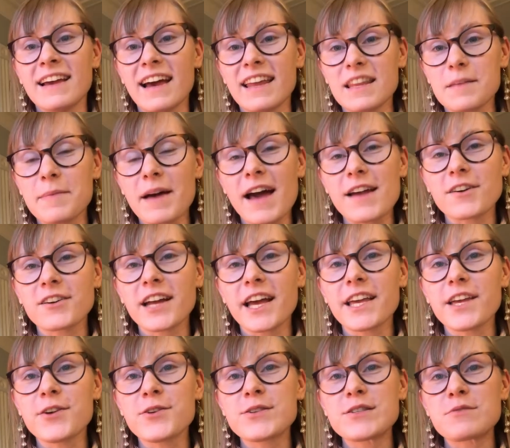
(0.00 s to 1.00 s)
And the pattern I
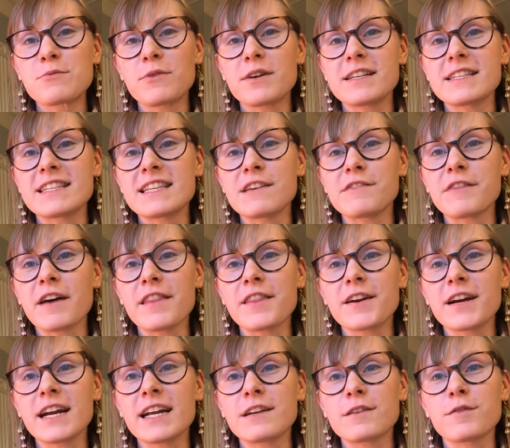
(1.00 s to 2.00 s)
used was the
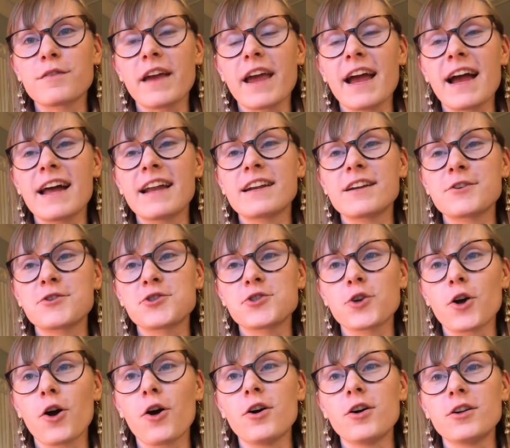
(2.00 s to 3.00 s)
Feather and Fan
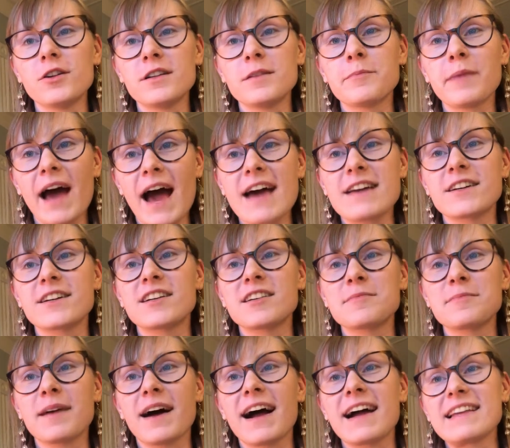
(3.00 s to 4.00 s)
Shawl
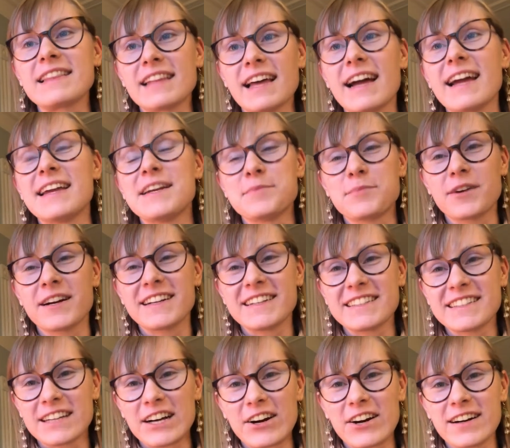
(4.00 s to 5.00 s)
pattern by Lion
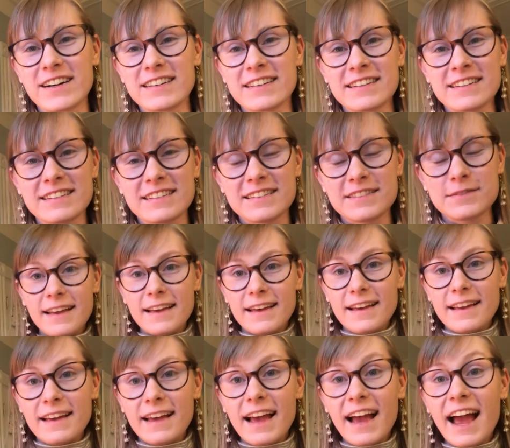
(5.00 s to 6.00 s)
Brand Yarn.
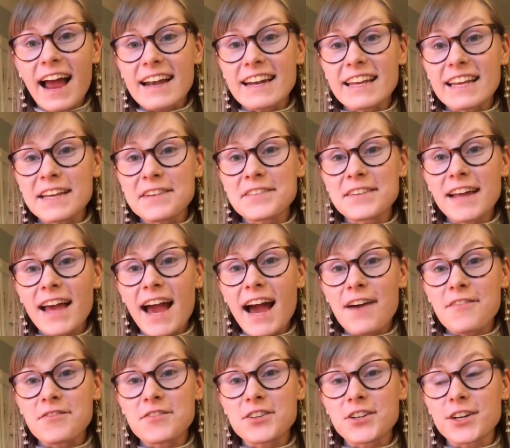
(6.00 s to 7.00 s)
And even
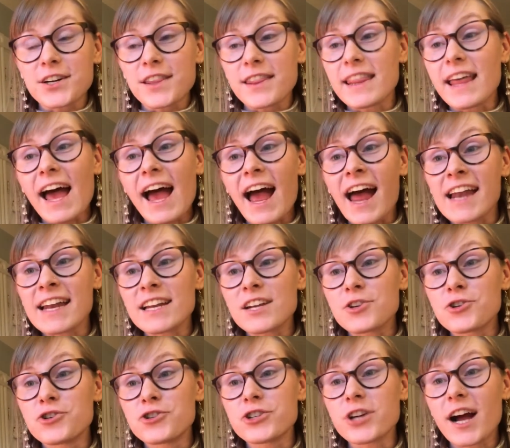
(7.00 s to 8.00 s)
after that
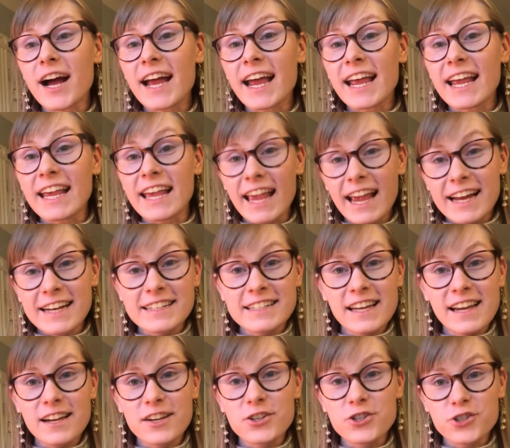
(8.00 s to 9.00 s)

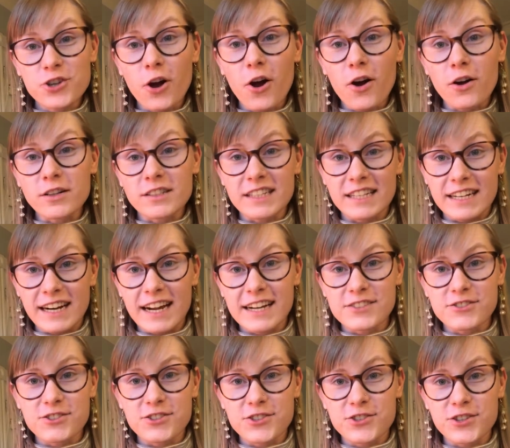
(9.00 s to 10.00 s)
gigantic shawl that I
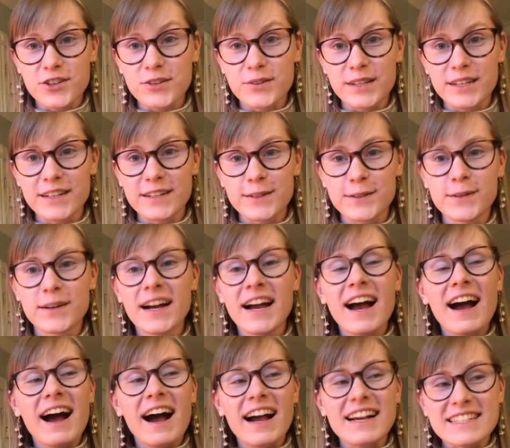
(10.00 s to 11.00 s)
just showed you,
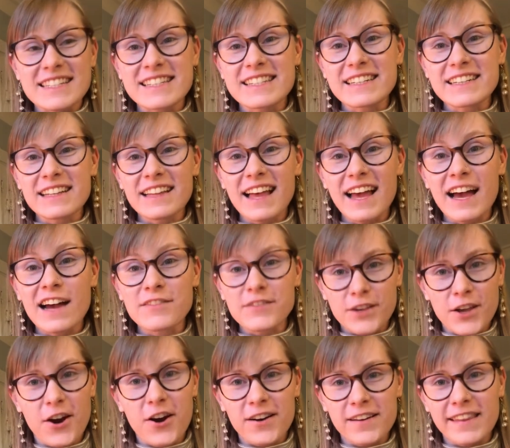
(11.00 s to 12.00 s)
I still have
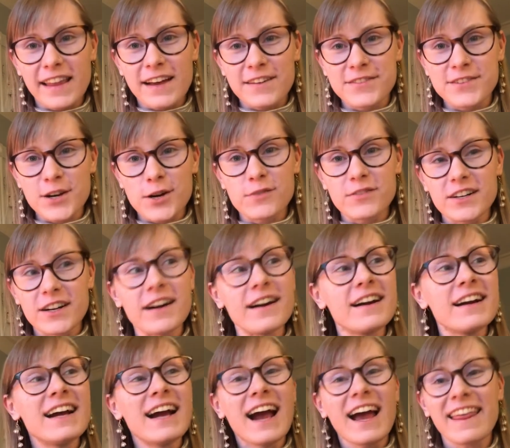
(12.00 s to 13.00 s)
yarn left
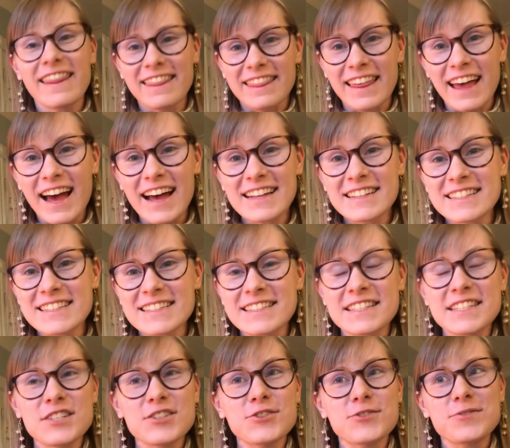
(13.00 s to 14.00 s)
over.
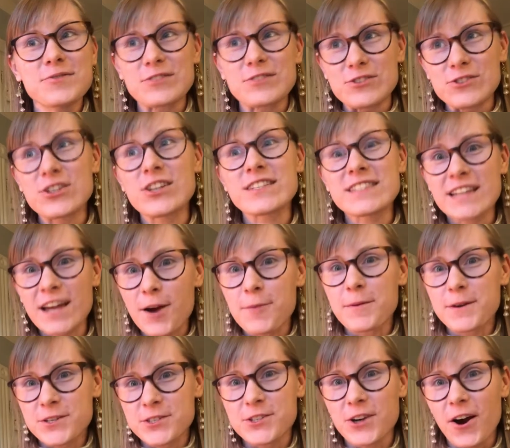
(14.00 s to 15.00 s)
That's just how
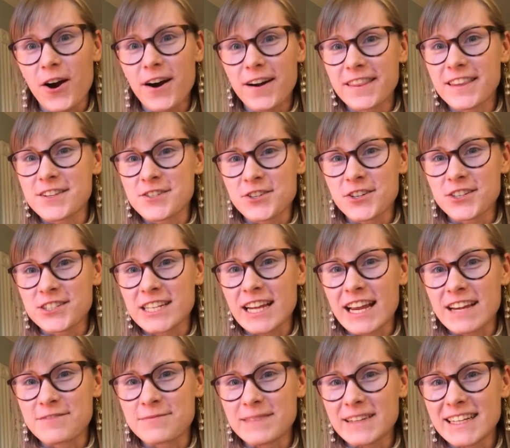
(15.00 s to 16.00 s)
much yarn the church
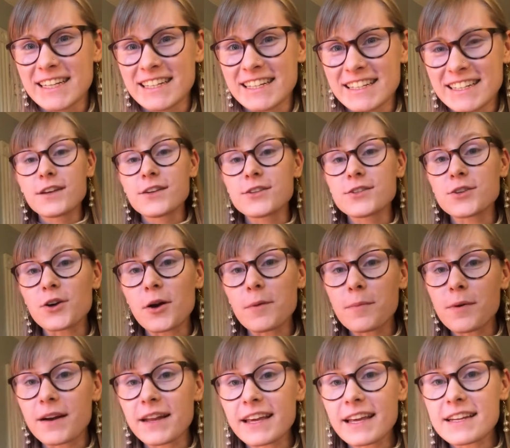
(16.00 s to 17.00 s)
gave me. So I'm
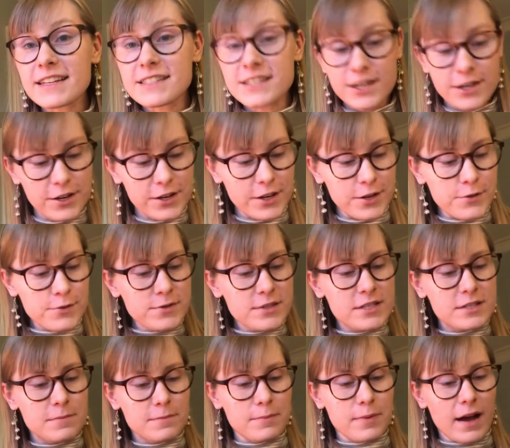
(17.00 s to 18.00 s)
putting it to good
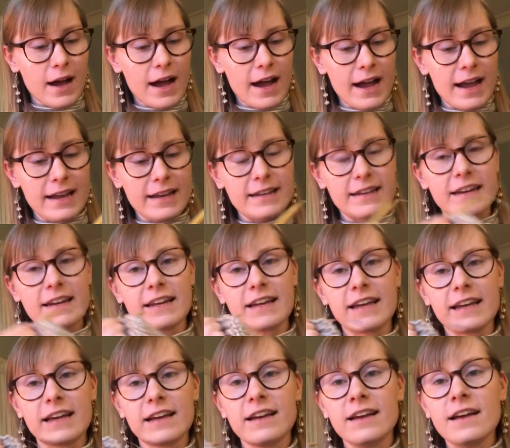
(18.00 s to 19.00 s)
use by
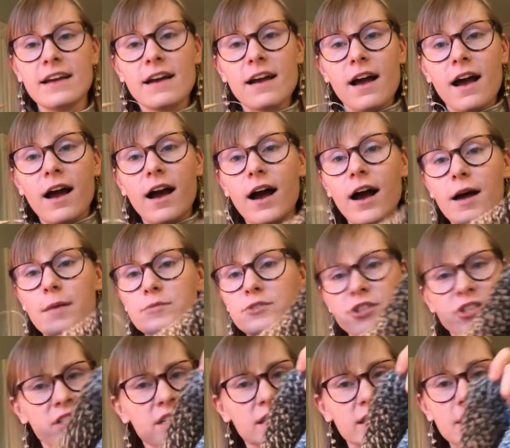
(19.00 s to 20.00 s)
knitting um,
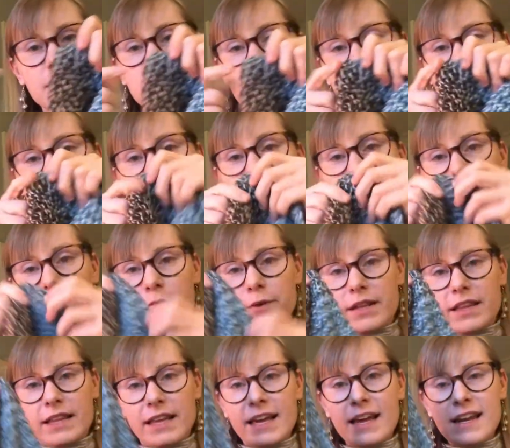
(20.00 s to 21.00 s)
just a simple scarf
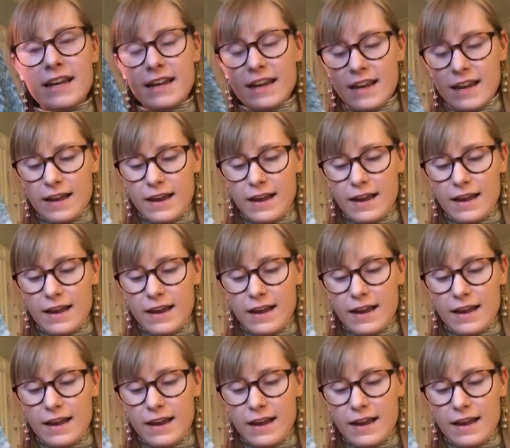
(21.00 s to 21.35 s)
with it.